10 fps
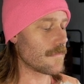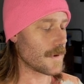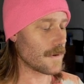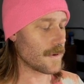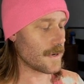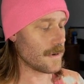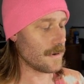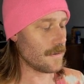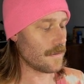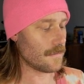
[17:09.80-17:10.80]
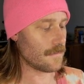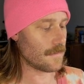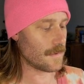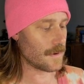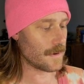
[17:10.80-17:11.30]
There we go.
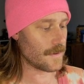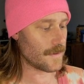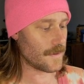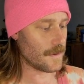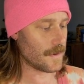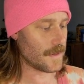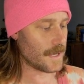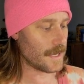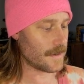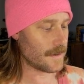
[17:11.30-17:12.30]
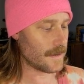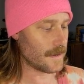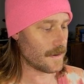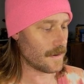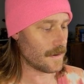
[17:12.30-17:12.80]
Let's see what that,
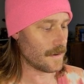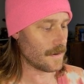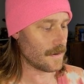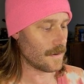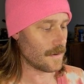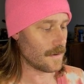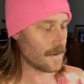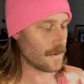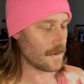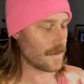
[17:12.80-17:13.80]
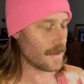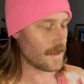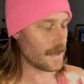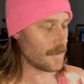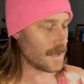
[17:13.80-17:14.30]
I think
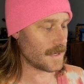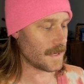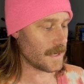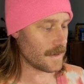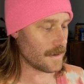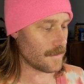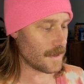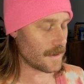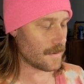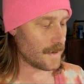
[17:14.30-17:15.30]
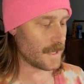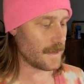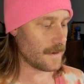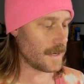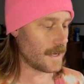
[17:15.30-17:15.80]
that could be tighter. I'm not quite
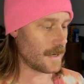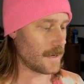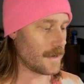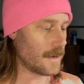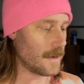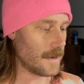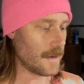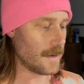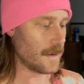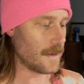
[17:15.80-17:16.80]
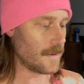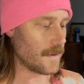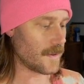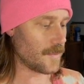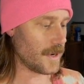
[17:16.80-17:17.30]
there yet. So
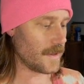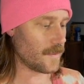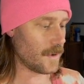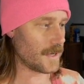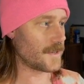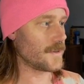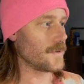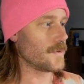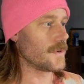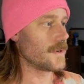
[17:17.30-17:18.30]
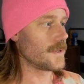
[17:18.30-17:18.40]
the springs want to